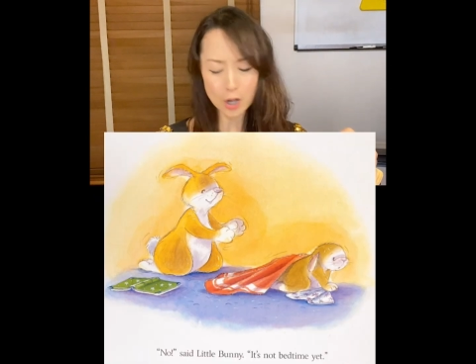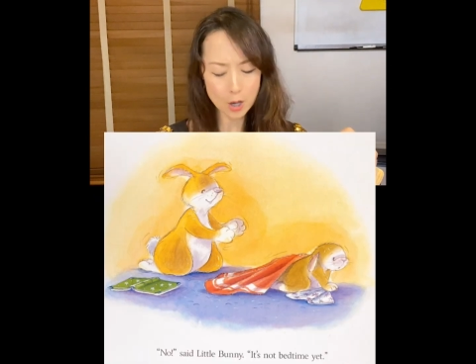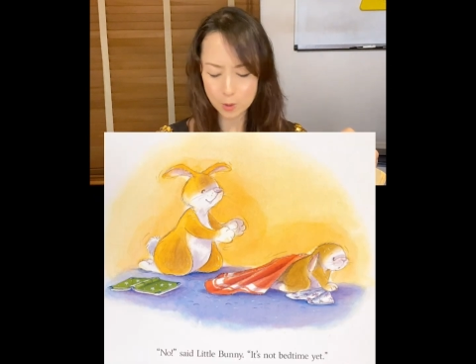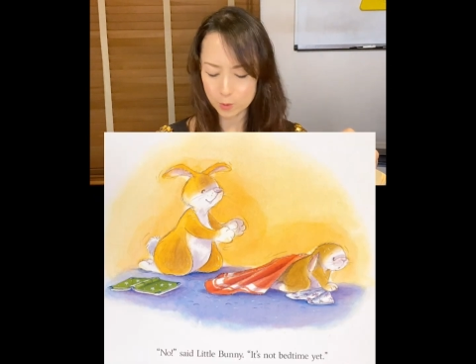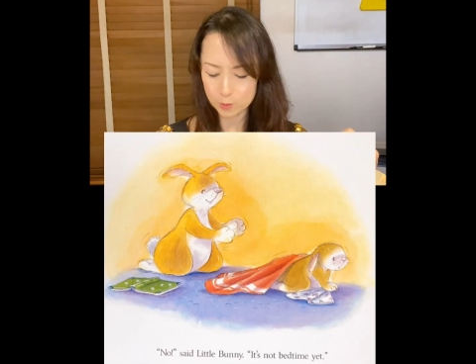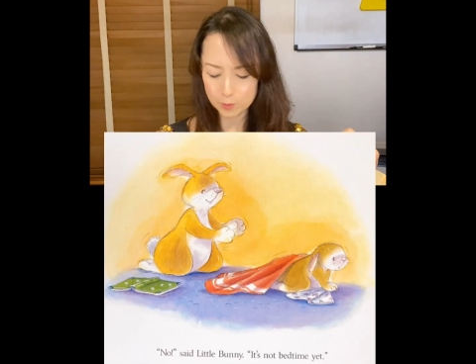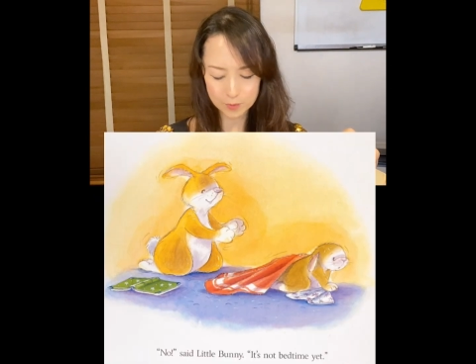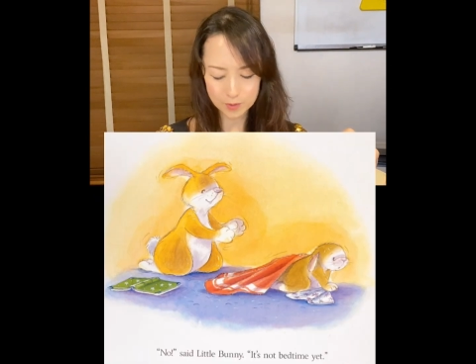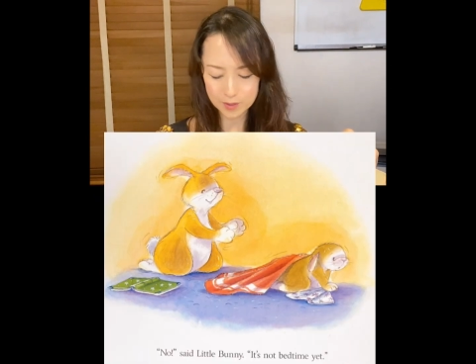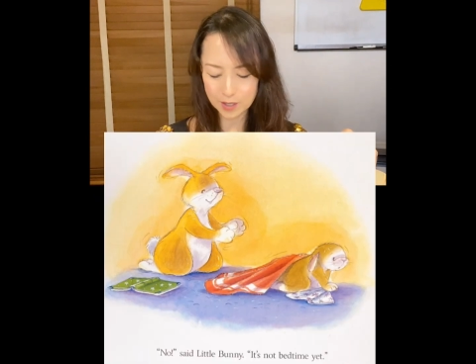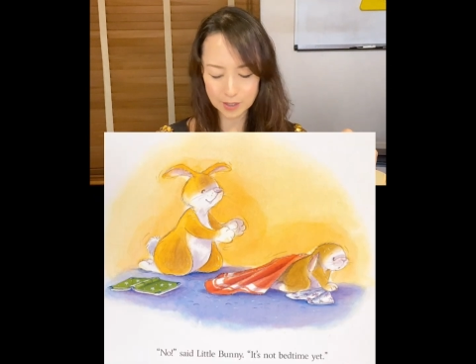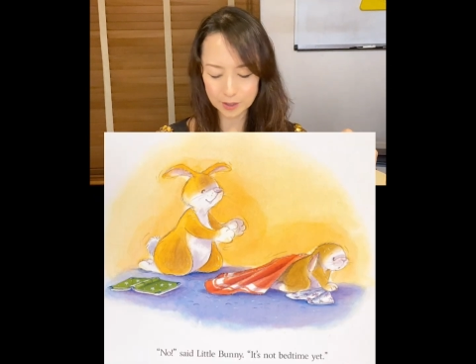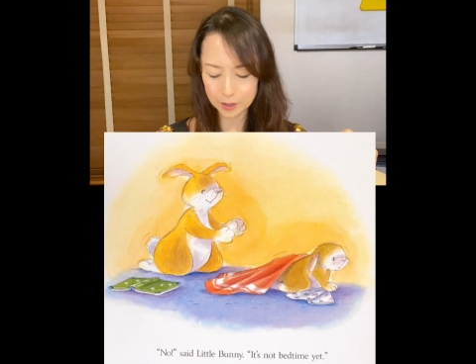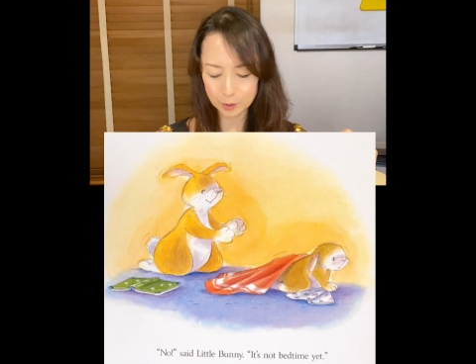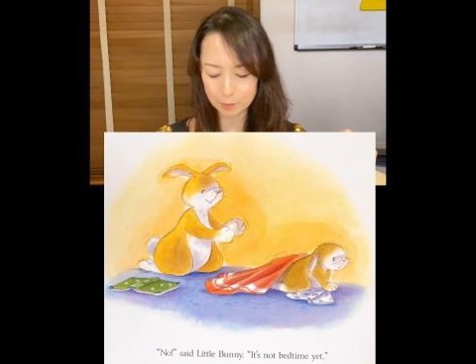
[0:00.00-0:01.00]
No,
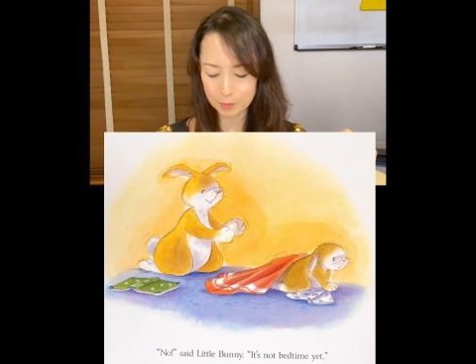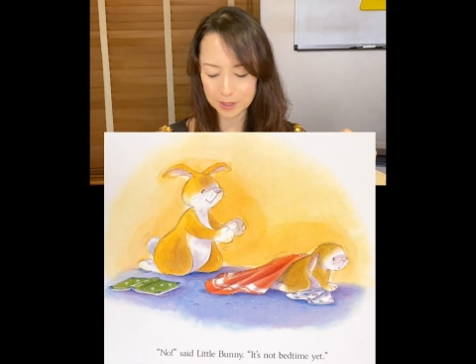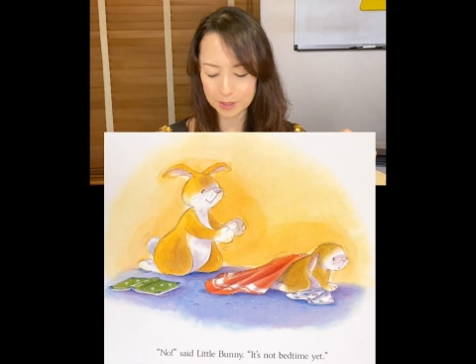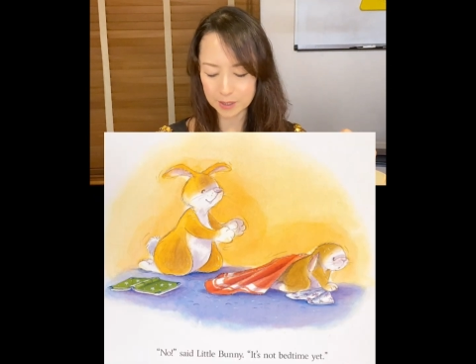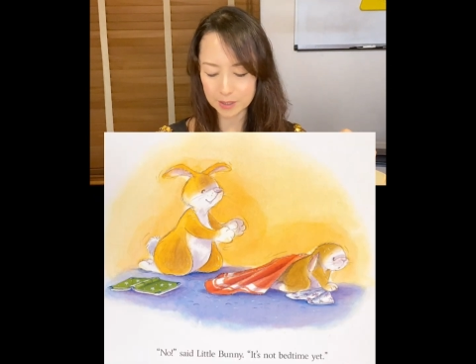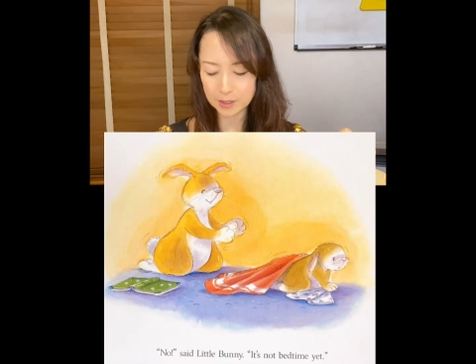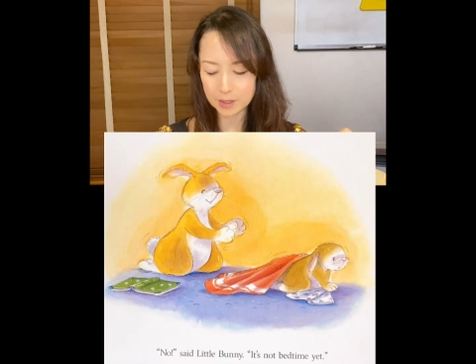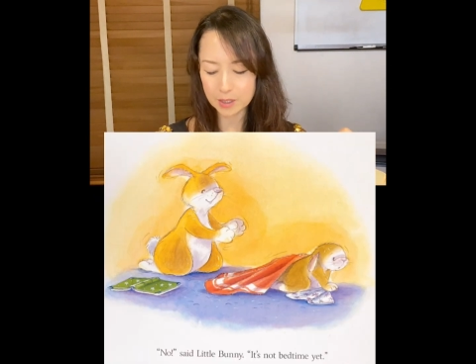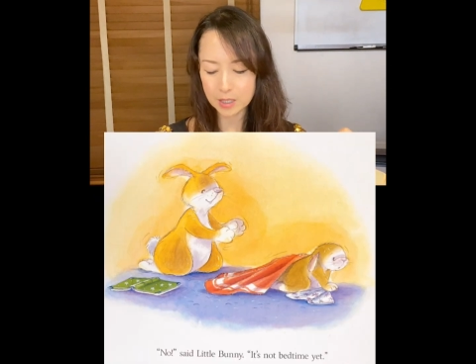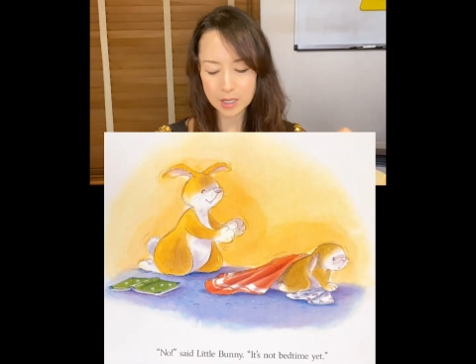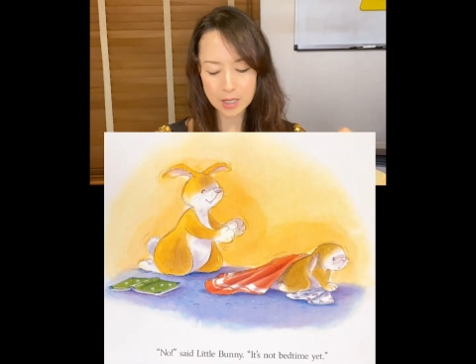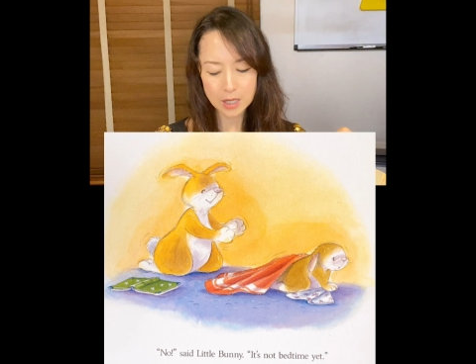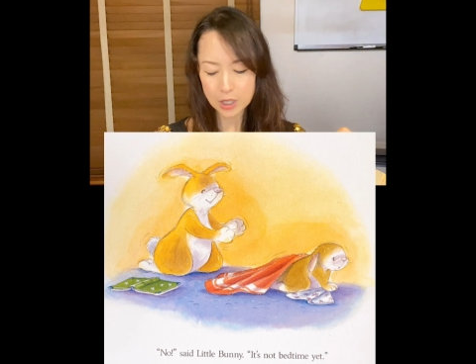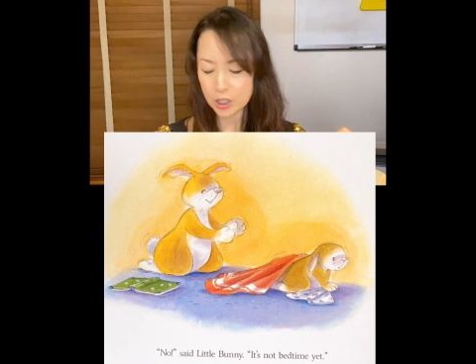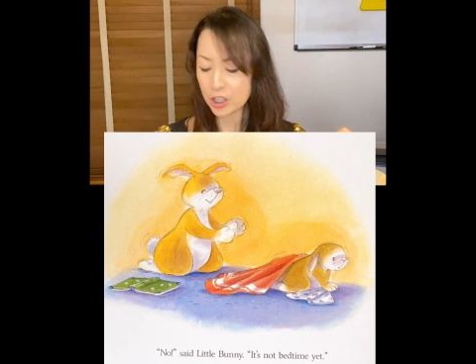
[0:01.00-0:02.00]
said little bunny,
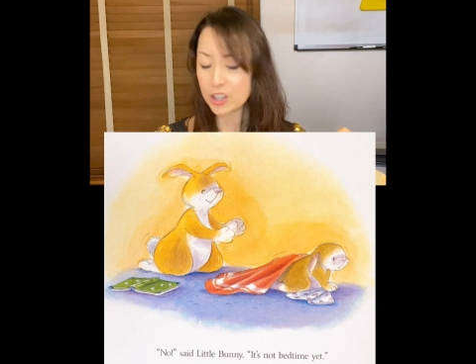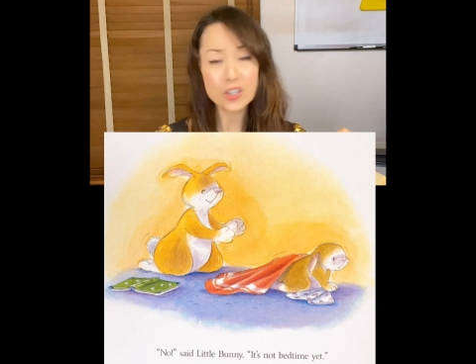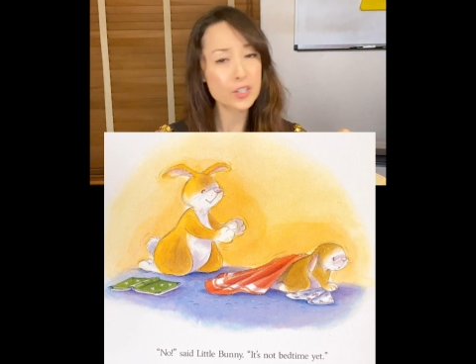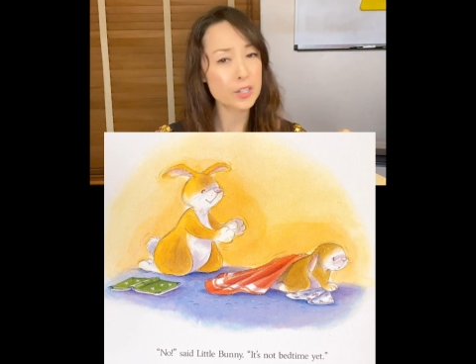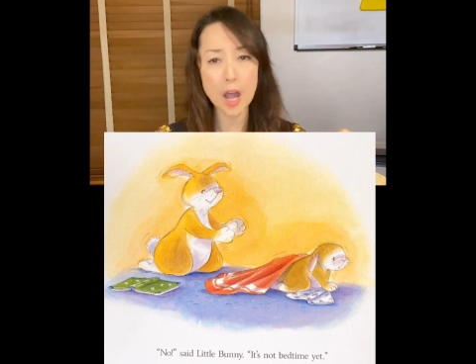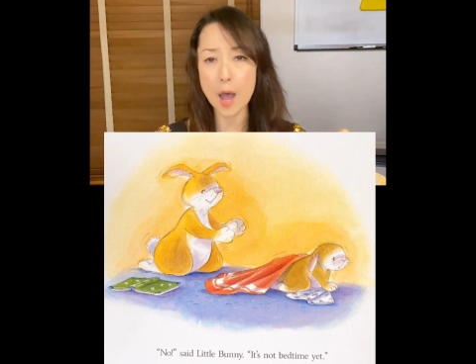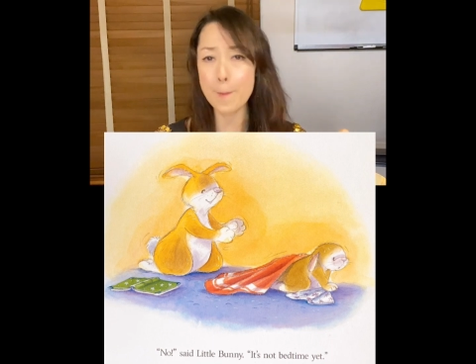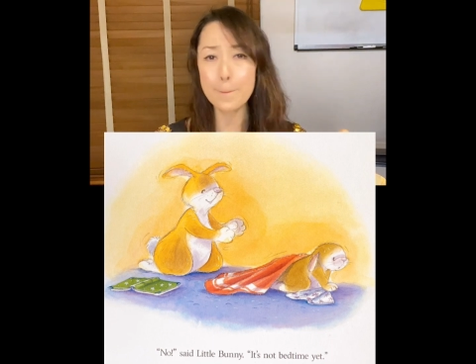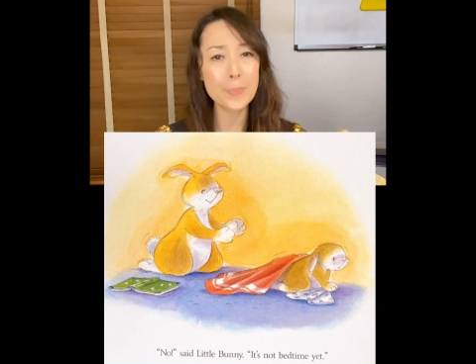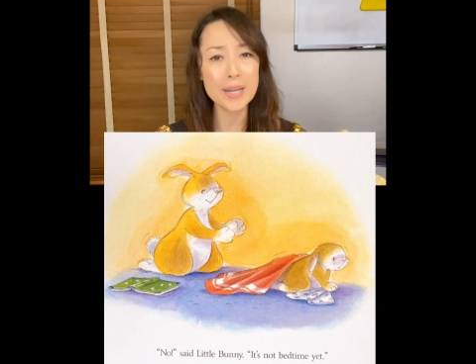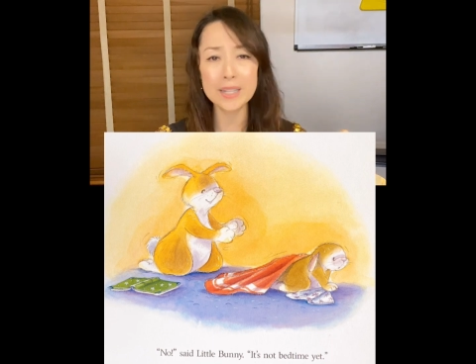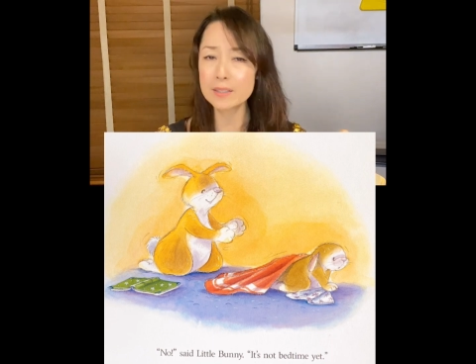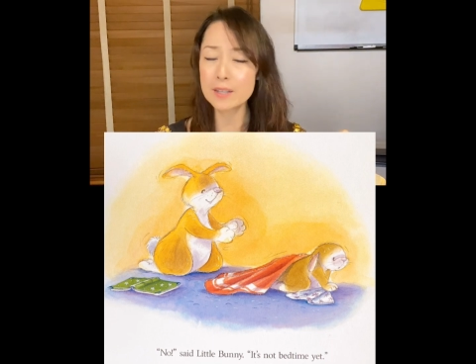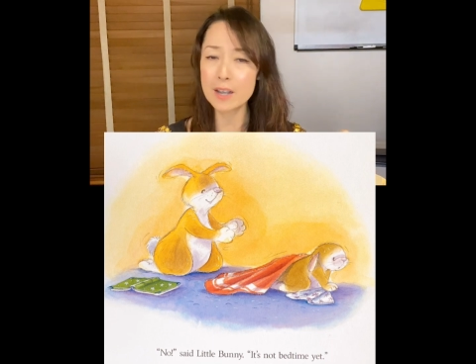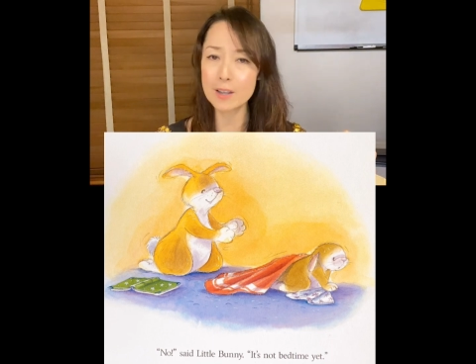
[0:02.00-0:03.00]
it's not
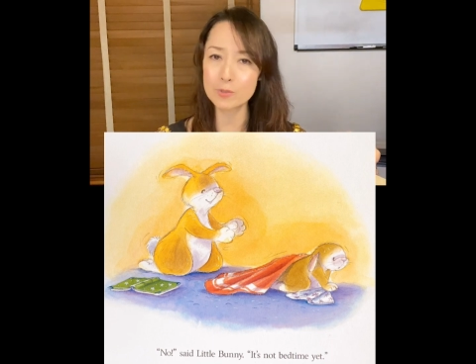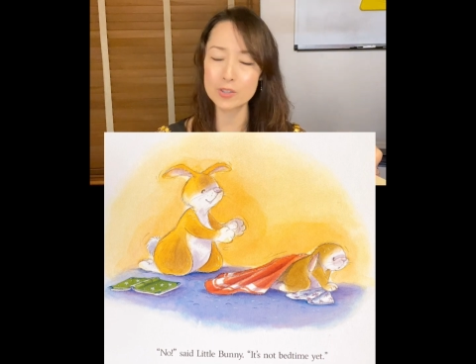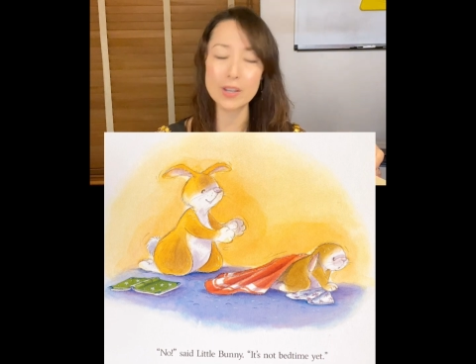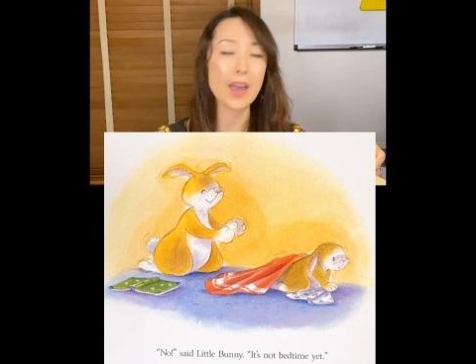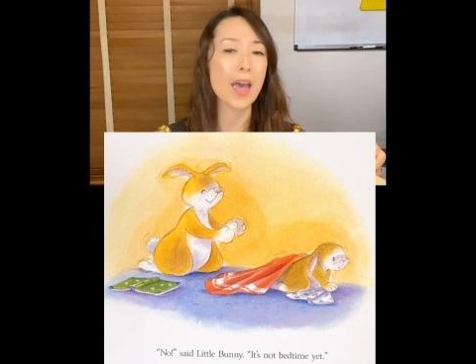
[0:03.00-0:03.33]
bedtime